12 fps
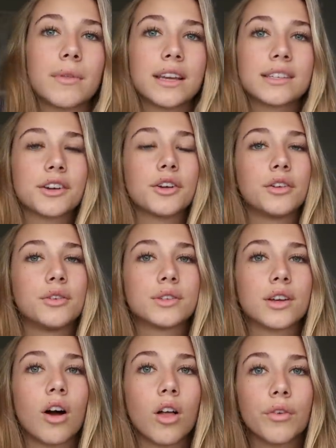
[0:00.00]
Things that you're
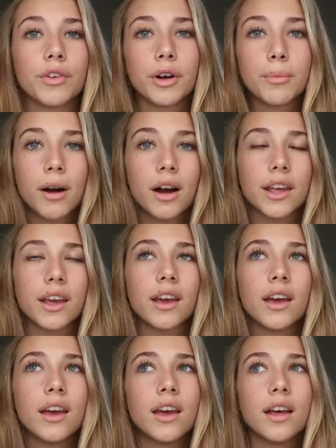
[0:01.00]
using all over your body,
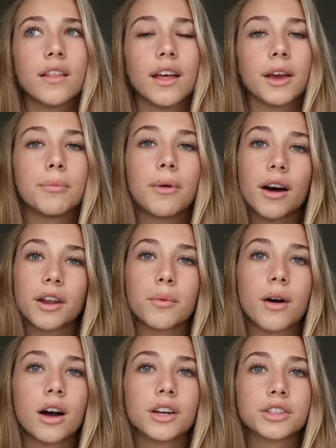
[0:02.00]
like body
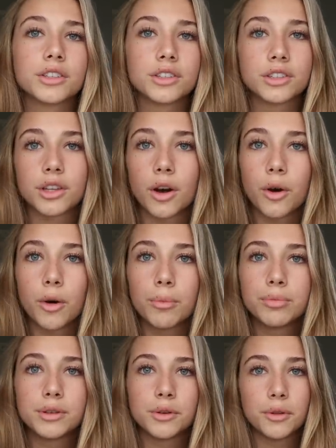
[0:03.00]
wash,
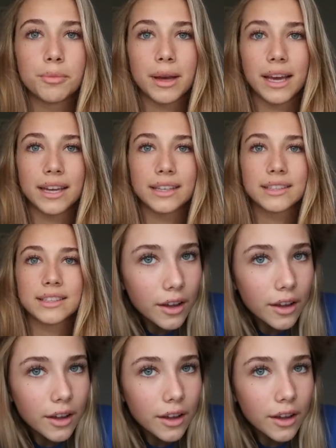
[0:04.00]
soap, toothpaste.